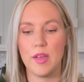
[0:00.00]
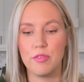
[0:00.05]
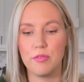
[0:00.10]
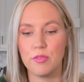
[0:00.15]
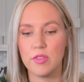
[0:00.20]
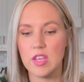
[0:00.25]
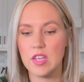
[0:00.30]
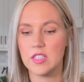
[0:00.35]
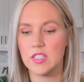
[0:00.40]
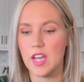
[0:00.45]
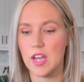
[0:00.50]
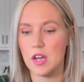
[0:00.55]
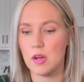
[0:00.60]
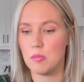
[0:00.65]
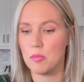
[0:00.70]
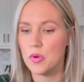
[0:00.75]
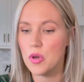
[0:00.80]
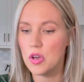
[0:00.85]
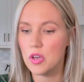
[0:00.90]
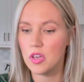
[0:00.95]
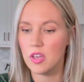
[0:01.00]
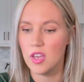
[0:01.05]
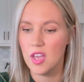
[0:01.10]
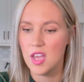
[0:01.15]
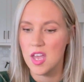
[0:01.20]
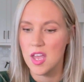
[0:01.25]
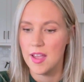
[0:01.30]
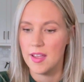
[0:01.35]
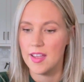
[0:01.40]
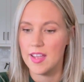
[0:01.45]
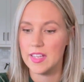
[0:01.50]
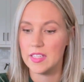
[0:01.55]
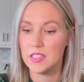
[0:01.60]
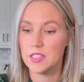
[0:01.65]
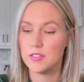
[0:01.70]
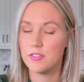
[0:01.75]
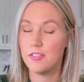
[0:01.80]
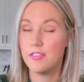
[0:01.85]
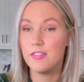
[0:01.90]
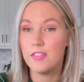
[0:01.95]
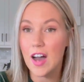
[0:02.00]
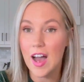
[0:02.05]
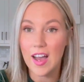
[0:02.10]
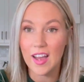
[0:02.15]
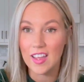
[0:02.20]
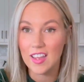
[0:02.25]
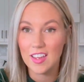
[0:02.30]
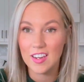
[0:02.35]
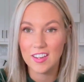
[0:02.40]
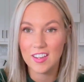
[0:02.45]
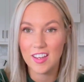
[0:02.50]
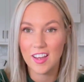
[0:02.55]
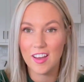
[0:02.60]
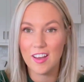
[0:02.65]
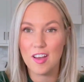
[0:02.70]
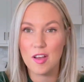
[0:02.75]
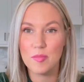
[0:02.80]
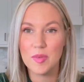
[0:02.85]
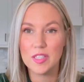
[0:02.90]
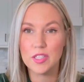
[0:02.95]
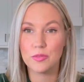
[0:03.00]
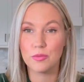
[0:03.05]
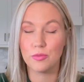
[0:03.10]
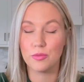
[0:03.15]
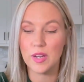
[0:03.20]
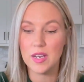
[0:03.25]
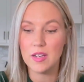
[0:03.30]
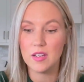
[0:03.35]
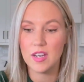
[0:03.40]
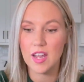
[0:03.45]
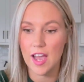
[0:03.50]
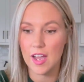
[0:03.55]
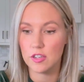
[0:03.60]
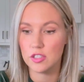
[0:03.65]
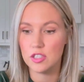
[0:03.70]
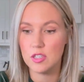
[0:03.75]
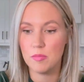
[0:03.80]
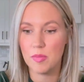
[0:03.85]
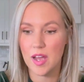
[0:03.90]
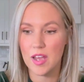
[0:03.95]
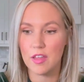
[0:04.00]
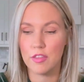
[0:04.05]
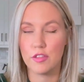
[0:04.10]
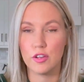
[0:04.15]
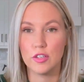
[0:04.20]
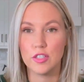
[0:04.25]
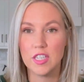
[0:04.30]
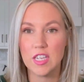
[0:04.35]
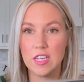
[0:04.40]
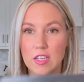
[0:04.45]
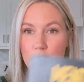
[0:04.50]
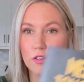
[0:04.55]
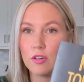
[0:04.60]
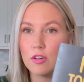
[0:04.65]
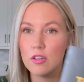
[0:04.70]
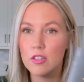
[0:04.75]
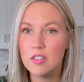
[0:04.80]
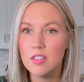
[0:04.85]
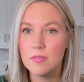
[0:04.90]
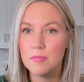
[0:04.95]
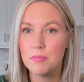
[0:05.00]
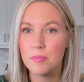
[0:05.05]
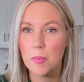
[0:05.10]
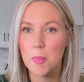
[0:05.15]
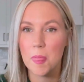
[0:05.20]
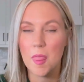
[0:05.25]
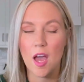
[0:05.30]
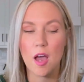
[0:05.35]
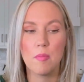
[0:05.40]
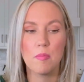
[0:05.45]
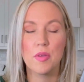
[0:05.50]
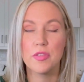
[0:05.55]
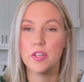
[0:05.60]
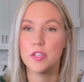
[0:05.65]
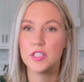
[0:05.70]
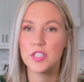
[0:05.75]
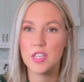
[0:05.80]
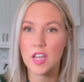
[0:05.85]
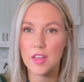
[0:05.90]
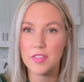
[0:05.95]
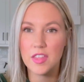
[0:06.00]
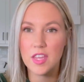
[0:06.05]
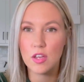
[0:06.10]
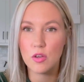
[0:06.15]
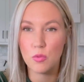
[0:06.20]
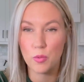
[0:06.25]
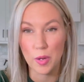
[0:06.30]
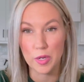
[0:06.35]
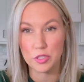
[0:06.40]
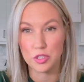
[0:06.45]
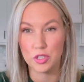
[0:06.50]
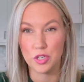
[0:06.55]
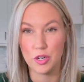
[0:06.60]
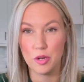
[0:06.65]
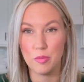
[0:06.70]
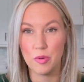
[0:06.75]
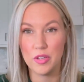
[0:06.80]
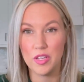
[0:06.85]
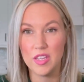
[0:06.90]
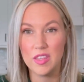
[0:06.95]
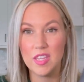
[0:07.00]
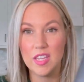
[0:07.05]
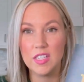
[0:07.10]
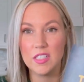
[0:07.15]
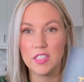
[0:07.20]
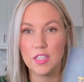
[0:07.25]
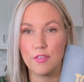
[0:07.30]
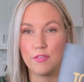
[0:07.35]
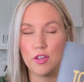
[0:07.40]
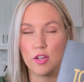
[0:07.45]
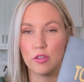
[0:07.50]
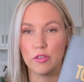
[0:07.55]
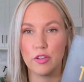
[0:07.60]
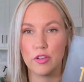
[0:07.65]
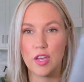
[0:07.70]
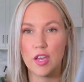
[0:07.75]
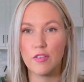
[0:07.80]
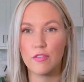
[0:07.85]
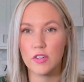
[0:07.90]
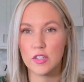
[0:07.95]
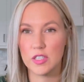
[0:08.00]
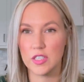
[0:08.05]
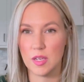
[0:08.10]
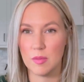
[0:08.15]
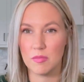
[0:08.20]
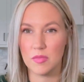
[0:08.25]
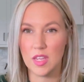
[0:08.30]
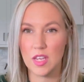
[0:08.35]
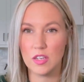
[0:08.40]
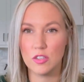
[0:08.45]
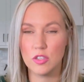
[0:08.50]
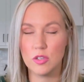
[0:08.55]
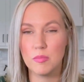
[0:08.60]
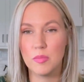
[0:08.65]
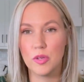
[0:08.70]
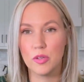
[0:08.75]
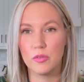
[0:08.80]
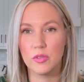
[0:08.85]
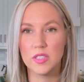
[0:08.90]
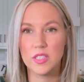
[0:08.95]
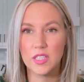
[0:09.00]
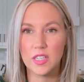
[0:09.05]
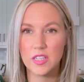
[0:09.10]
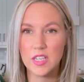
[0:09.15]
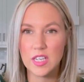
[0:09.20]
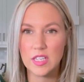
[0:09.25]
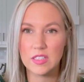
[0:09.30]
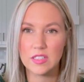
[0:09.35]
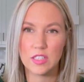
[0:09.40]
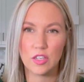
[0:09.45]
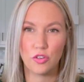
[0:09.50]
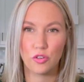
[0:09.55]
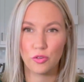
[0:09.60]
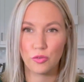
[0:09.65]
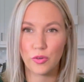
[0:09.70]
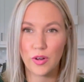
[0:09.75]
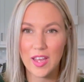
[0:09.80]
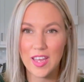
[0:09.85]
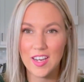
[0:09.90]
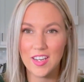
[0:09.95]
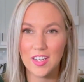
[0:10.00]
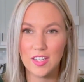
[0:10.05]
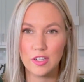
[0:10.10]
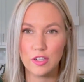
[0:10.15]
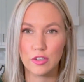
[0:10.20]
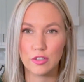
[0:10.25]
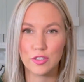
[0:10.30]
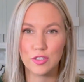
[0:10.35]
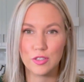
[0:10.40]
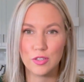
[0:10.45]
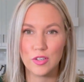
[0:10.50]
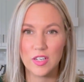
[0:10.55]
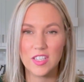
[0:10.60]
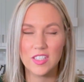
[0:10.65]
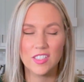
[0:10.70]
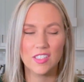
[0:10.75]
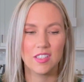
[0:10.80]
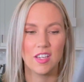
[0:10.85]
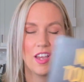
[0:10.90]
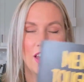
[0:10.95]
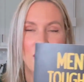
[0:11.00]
through the entire book. It's fine. It's written actually by a 13-year-old, but there's nothing questionable in this. If you're looking for something to build resilience and grit in your students,